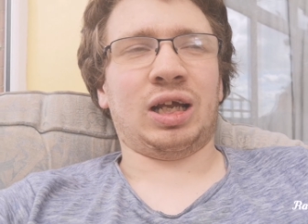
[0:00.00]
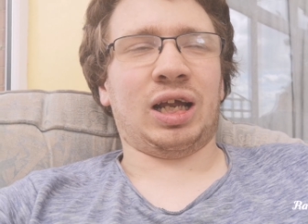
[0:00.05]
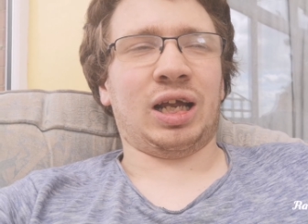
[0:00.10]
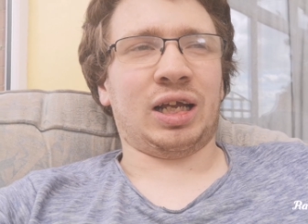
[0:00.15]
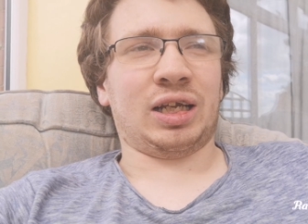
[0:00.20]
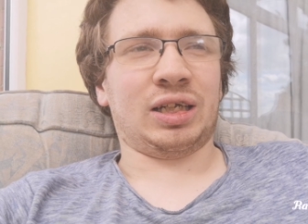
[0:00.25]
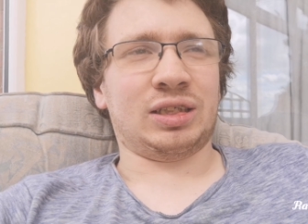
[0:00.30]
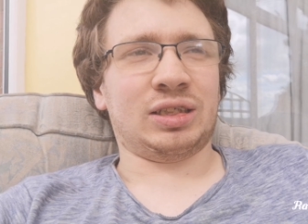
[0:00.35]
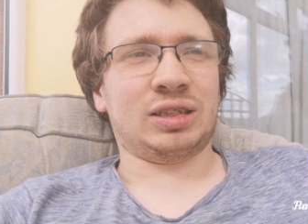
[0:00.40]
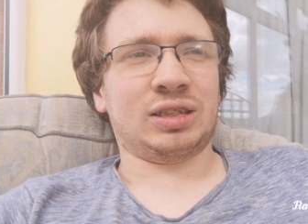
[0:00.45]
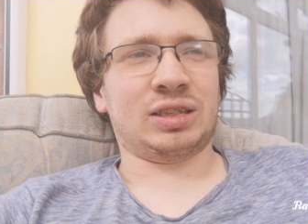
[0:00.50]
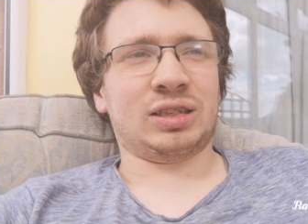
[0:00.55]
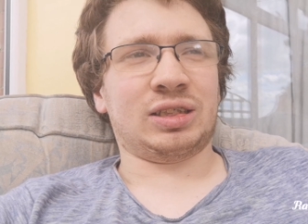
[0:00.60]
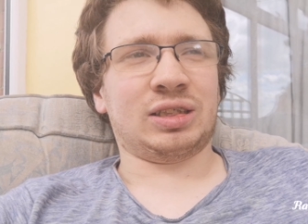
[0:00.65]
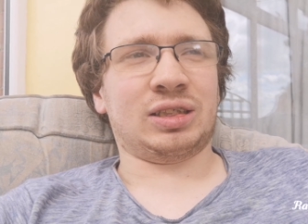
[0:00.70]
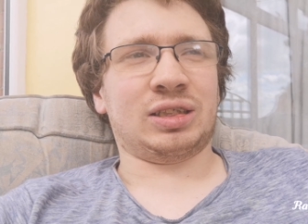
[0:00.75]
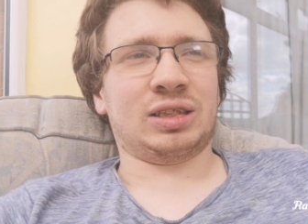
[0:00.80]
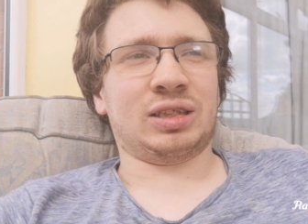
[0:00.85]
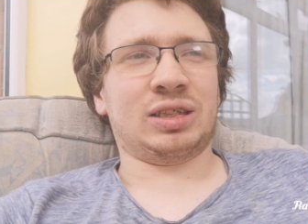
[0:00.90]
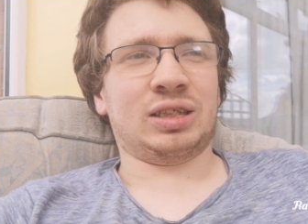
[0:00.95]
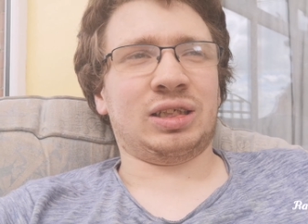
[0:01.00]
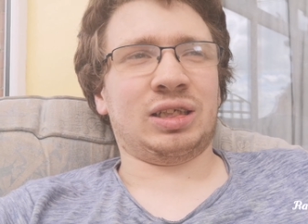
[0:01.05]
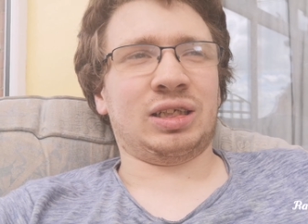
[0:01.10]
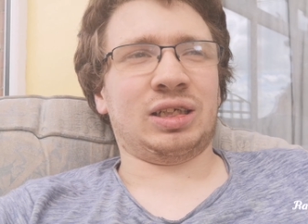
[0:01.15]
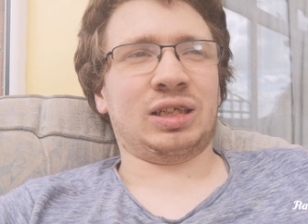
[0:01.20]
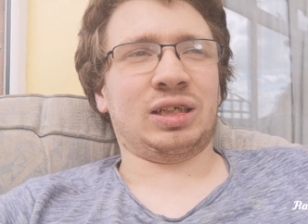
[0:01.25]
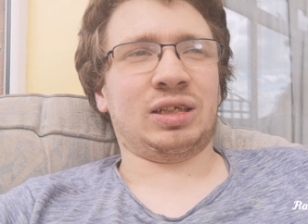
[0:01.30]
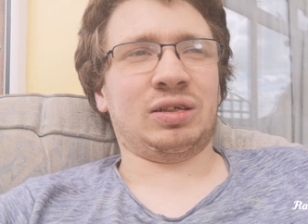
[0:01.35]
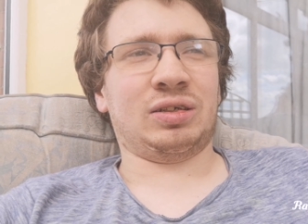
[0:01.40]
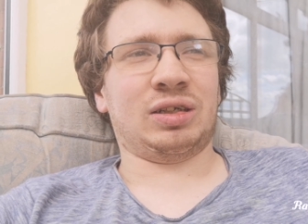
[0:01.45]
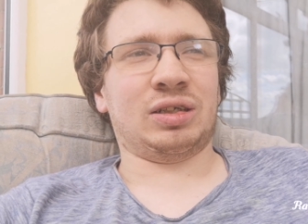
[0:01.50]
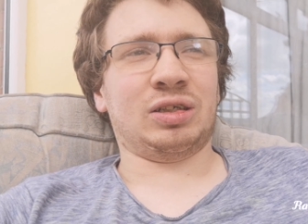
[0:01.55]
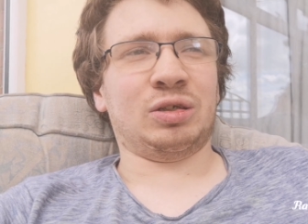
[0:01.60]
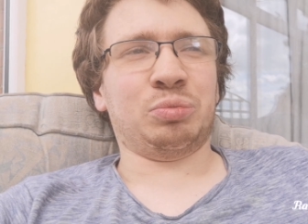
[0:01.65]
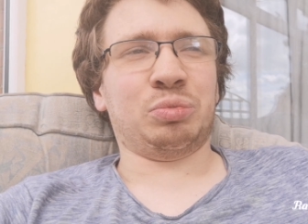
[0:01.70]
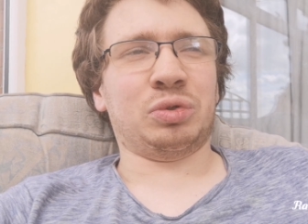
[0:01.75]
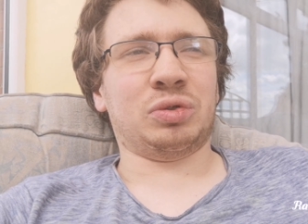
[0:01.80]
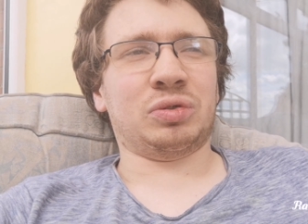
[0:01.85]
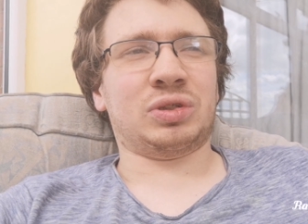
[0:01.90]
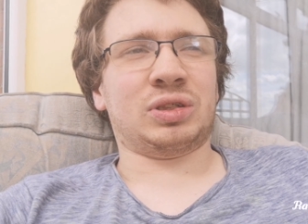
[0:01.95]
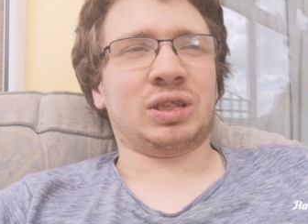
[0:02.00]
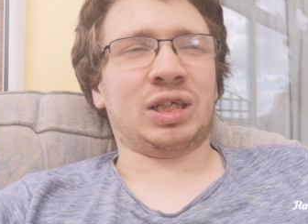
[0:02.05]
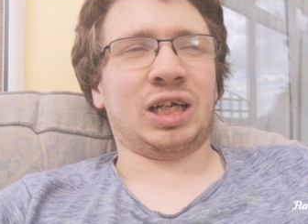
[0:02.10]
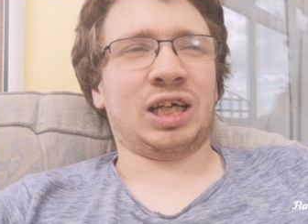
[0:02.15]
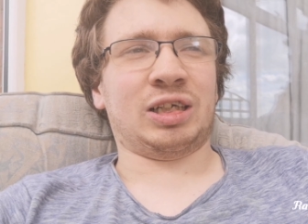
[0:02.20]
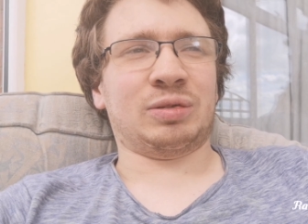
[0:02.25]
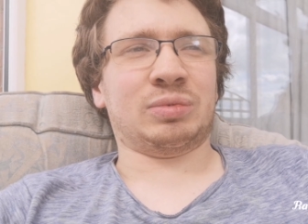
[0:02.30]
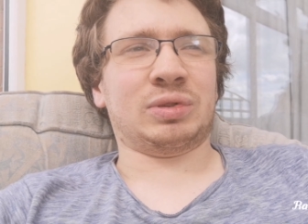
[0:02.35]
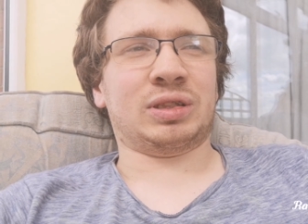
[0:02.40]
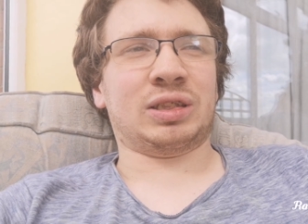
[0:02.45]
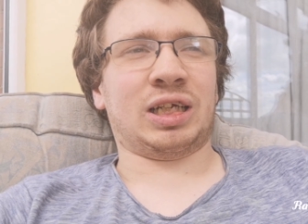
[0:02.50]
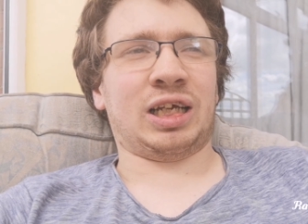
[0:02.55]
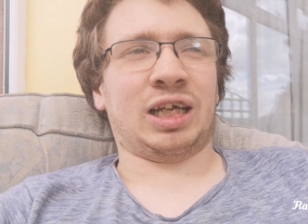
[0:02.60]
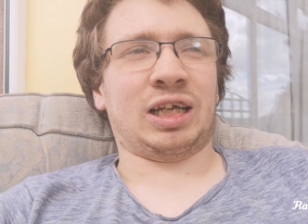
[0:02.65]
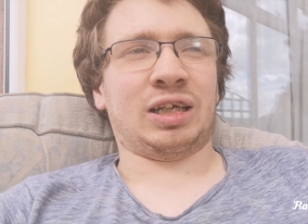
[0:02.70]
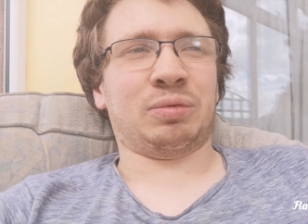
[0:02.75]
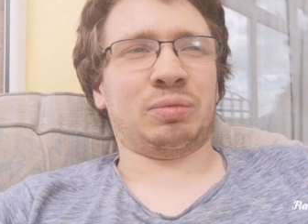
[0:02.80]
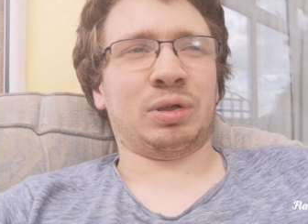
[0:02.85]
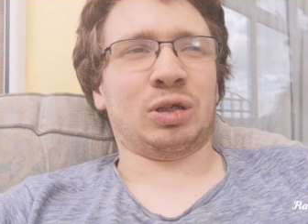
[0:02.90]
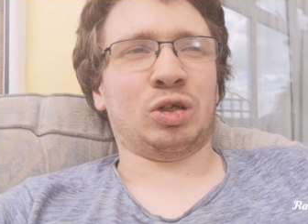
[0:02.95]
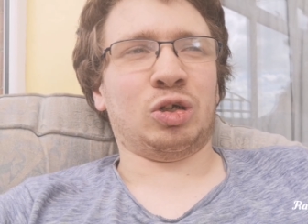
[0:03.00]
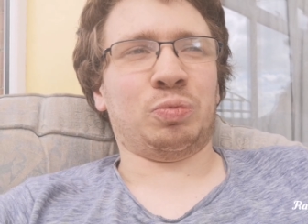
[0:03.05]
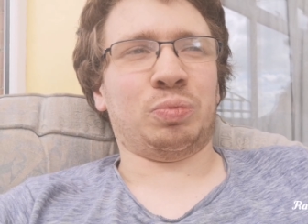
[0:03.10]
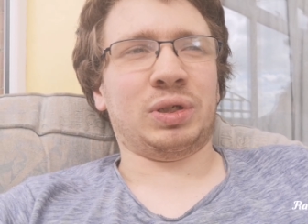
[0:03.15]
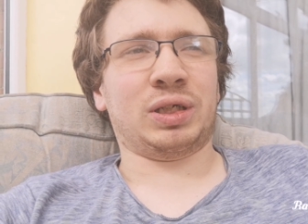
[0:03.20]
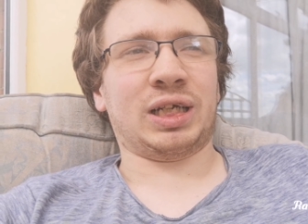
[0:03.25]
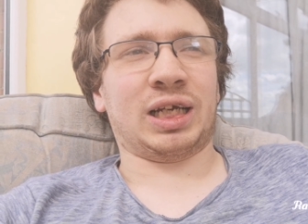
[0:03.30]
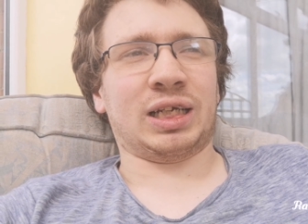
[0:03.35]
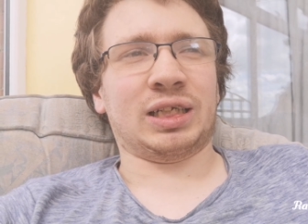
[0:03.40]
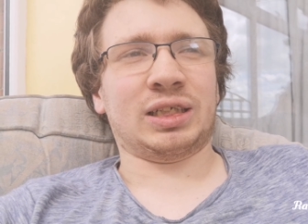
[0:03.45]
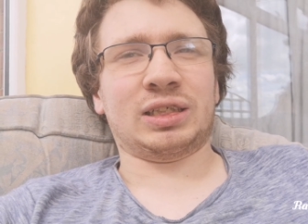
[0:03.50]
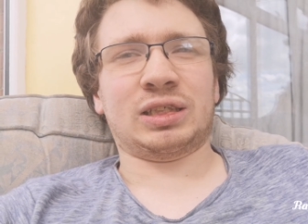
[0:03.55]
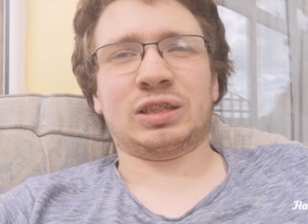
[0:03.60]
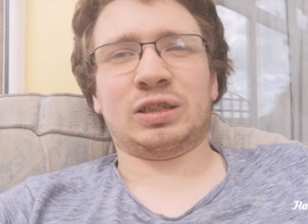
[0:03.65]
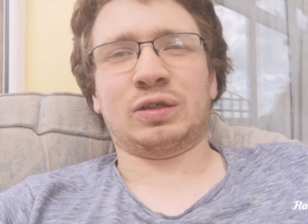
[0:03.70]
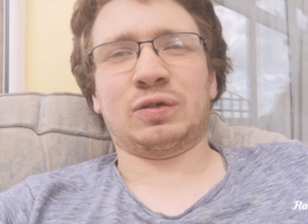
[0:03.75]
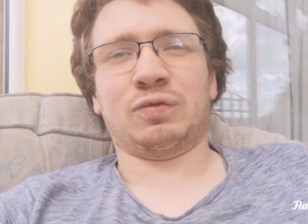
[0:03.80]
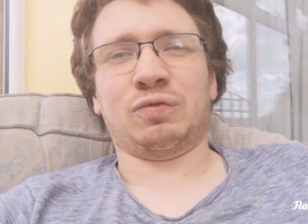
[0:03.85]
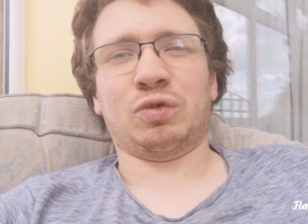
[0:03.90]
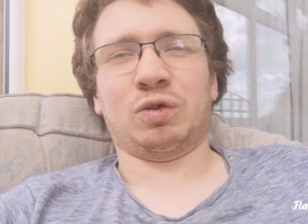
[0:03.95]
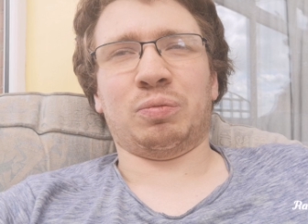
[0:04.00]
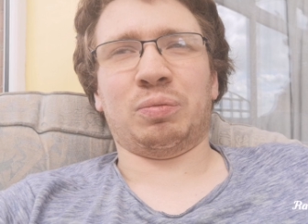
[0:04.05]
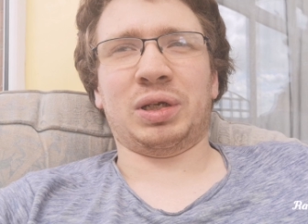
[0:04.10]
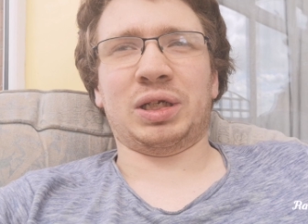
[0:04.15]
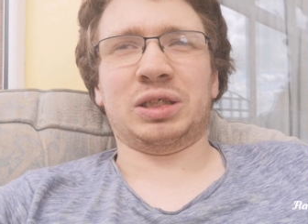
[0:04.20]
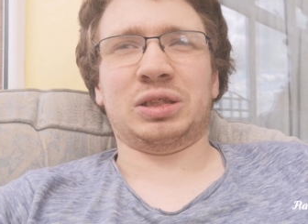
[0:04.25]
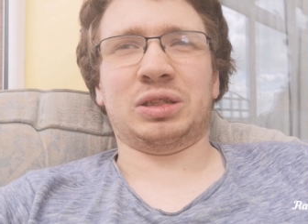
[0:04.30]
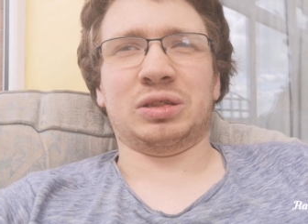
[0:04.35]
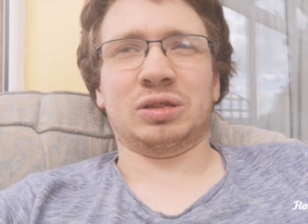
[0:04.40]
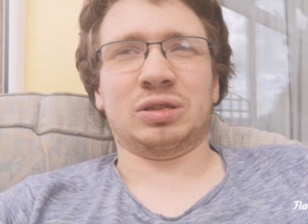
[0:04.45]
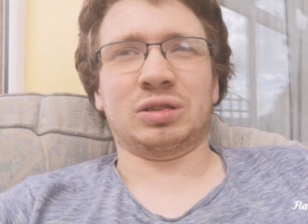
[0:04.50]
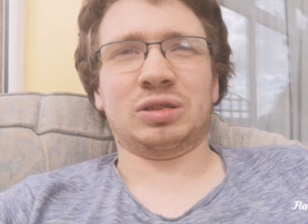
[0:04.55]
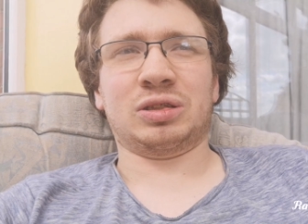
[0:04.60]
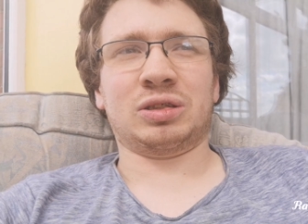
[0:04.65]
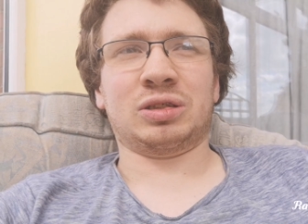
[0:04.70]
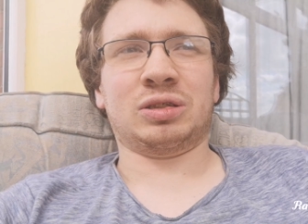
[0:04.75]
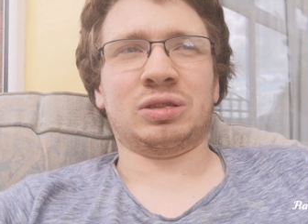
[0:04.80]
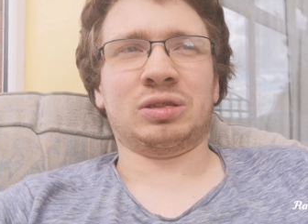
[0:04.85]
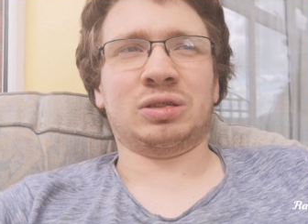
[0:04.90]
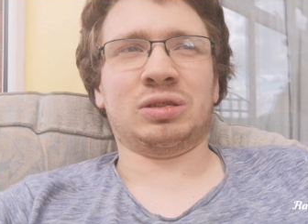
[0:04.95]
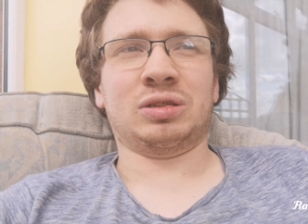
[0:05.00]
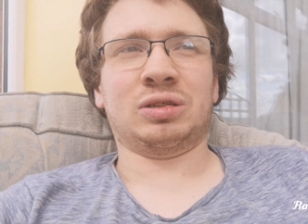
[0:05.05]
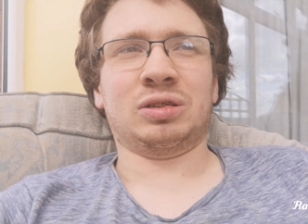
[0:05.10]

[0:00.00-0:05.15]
and the number of times I went up against formations,